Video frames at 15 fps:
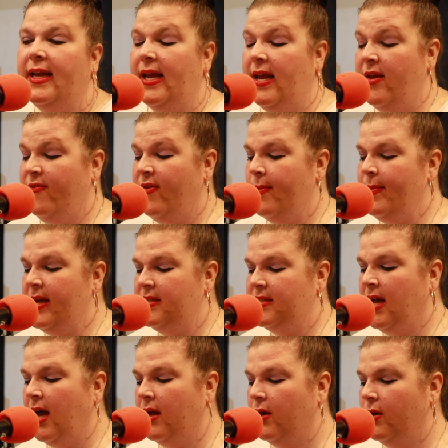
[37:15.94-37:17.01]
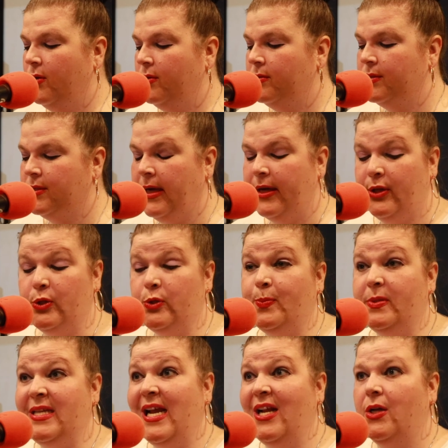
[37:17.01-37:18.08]
If I made tacos, I used
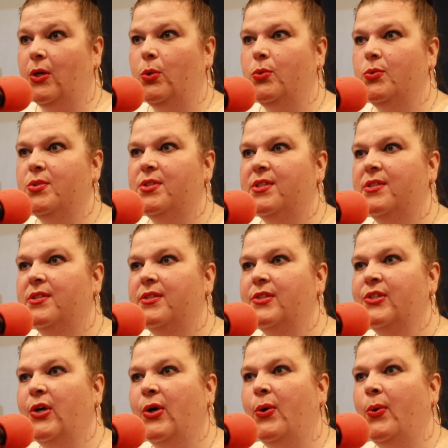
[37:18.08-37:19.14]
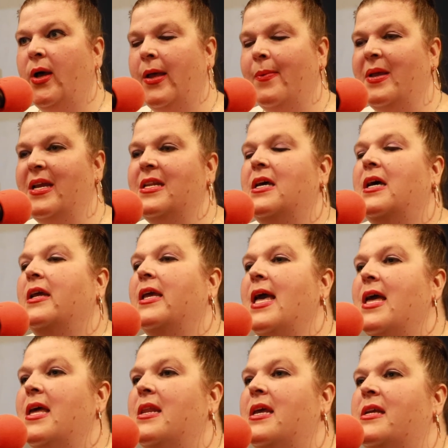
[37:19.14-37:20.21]
potatoes. So, I mean, again,